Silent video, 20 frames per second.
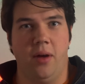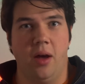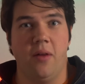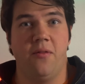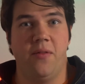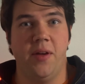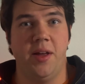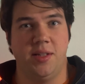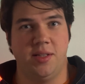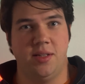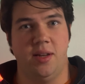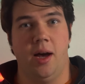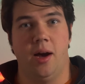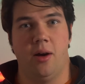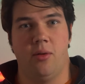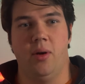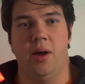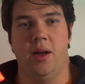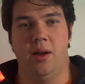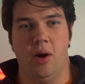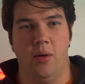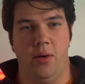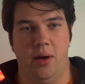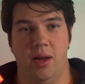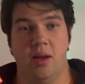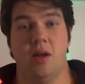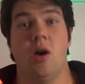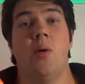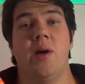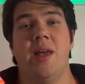feedstock, right?
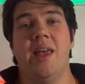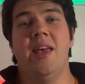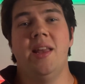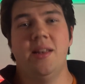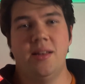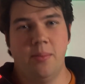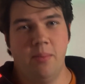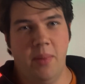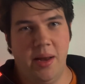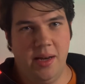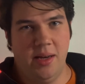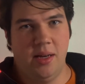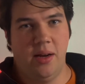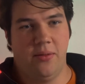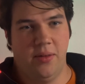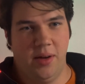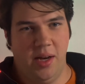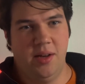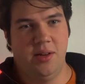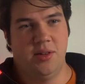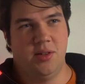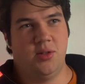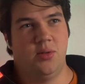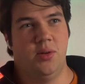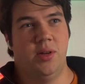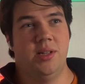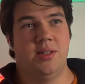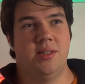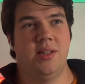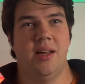Going into many different
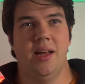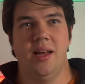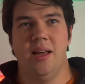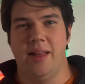industries.